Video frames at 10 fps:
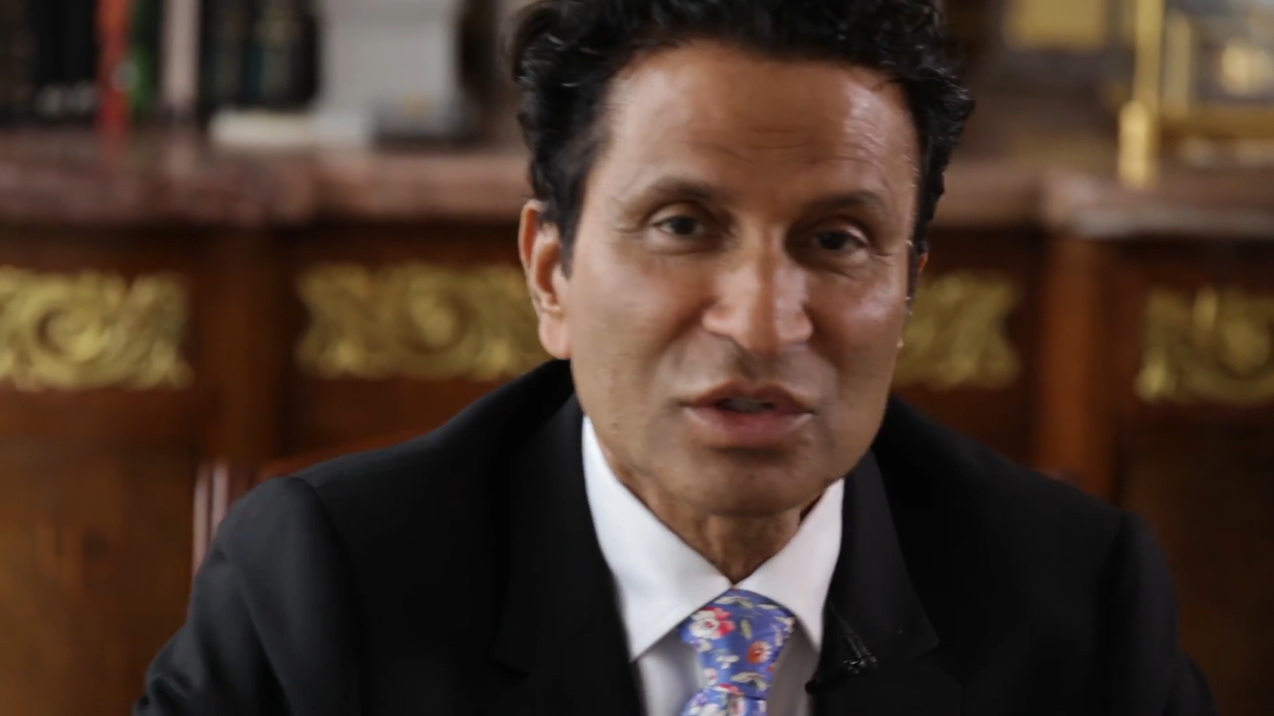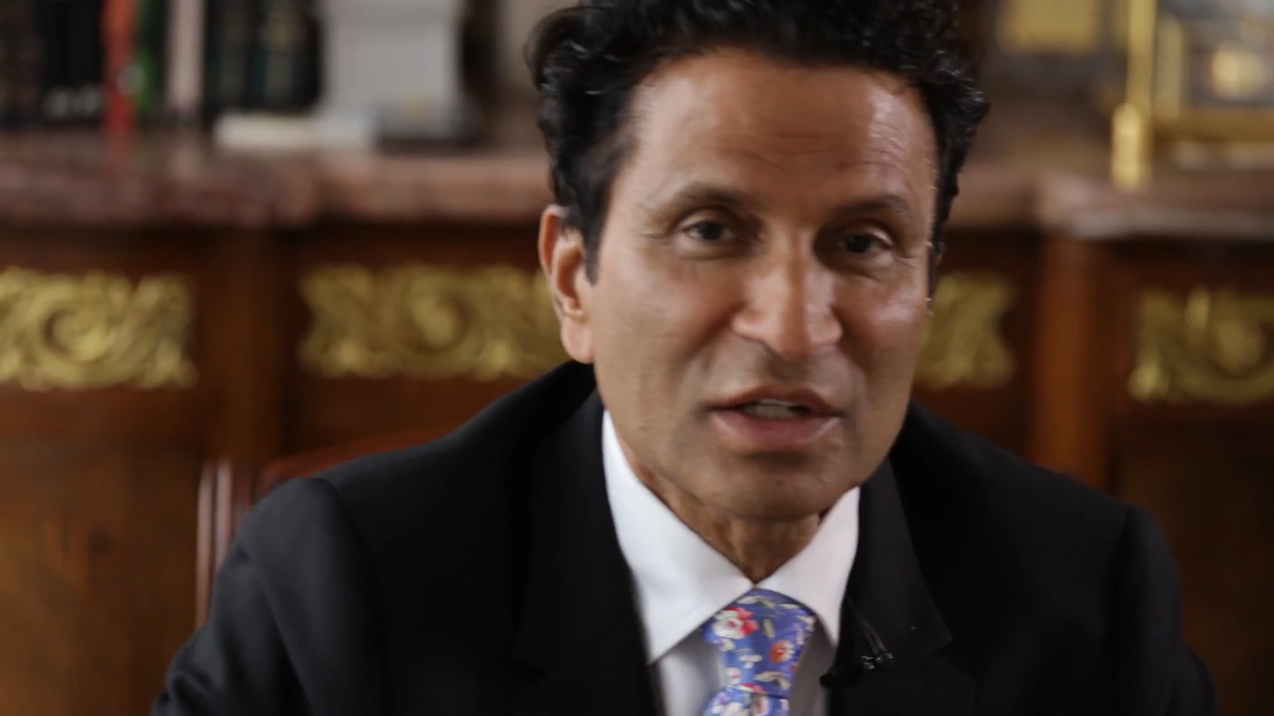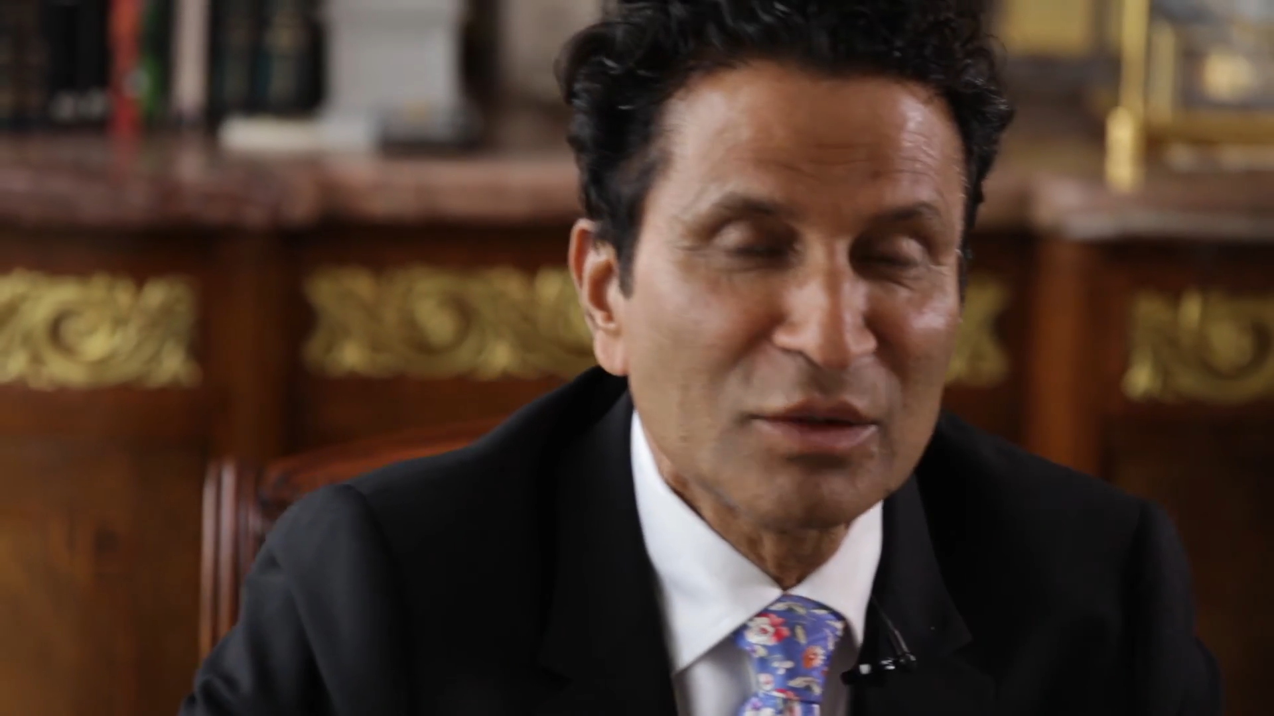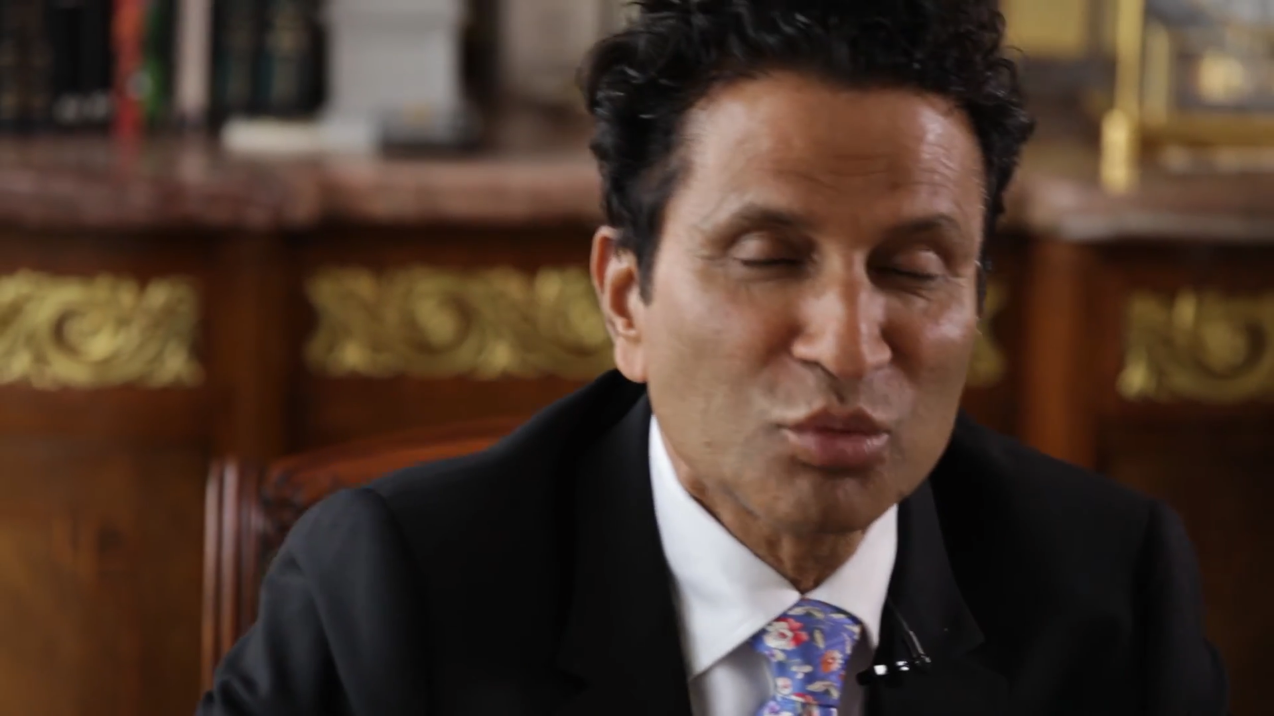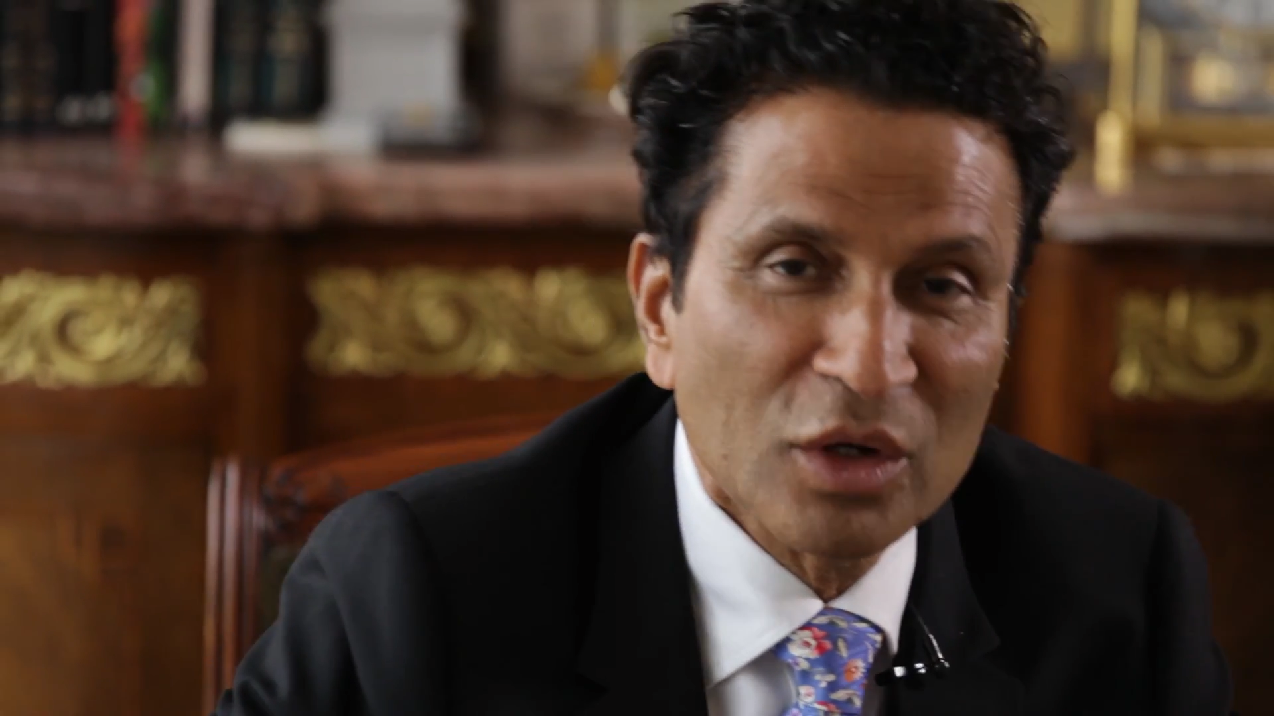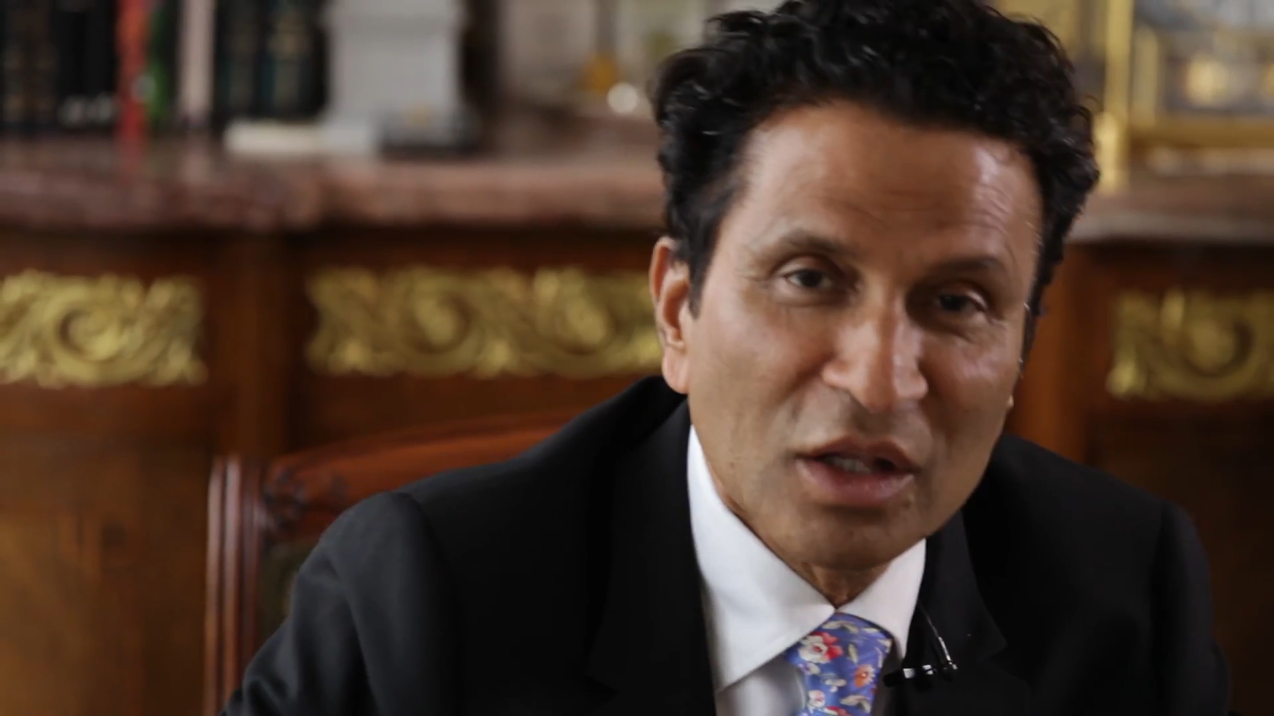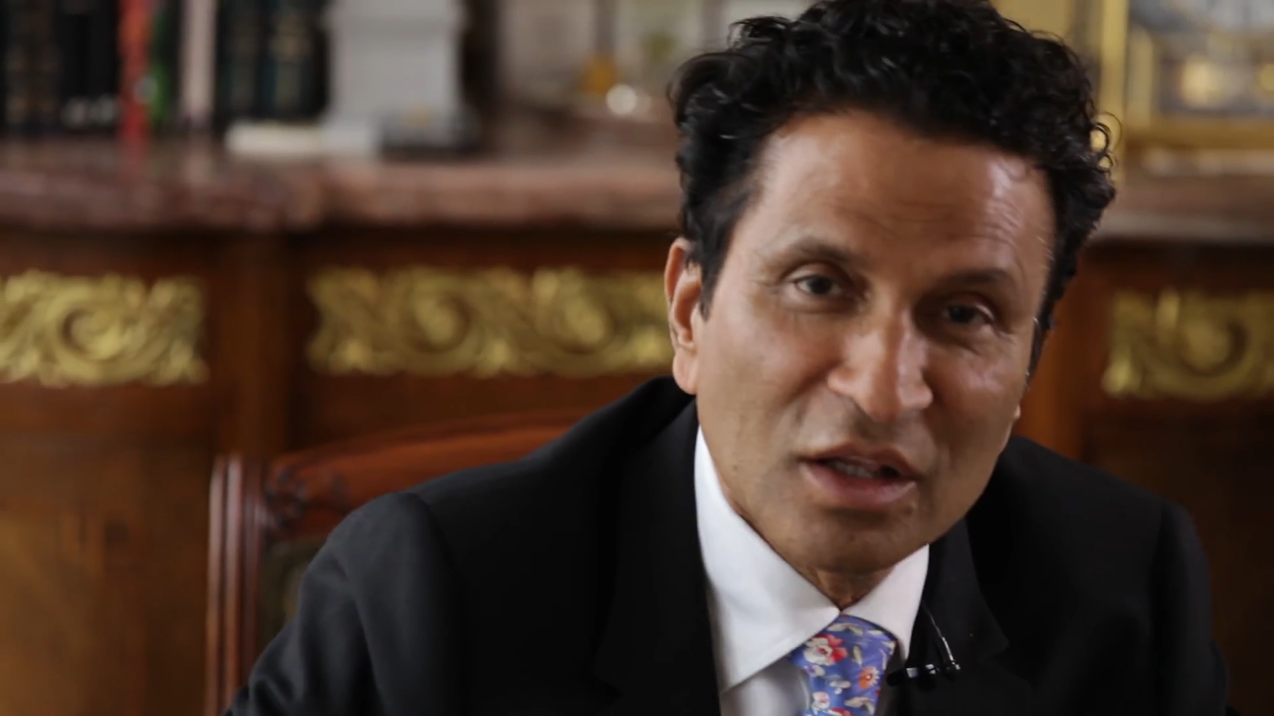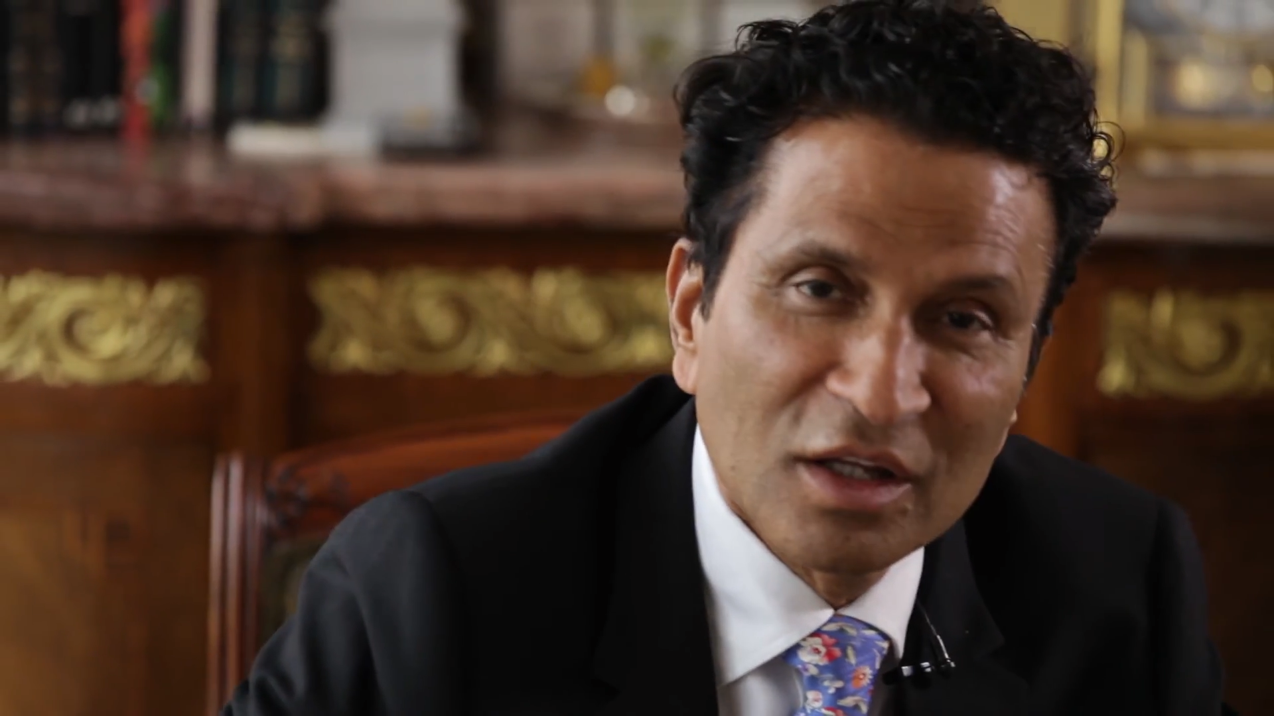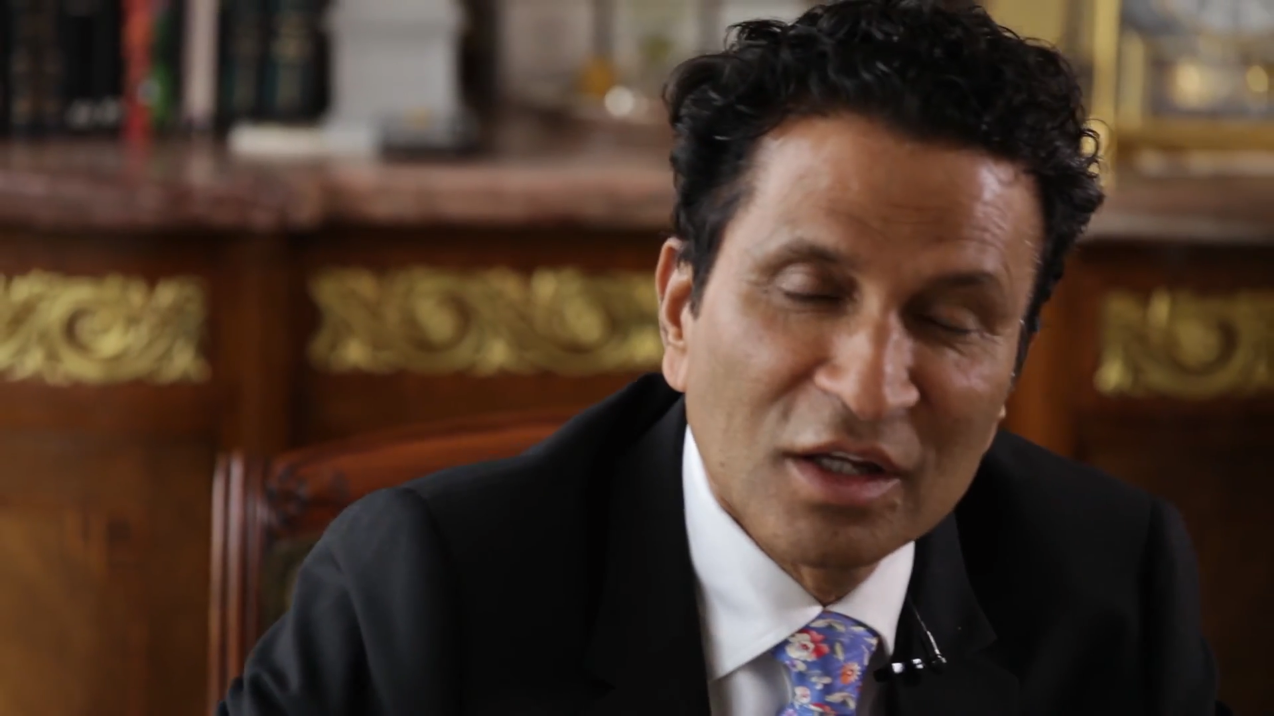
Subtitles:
sleep well,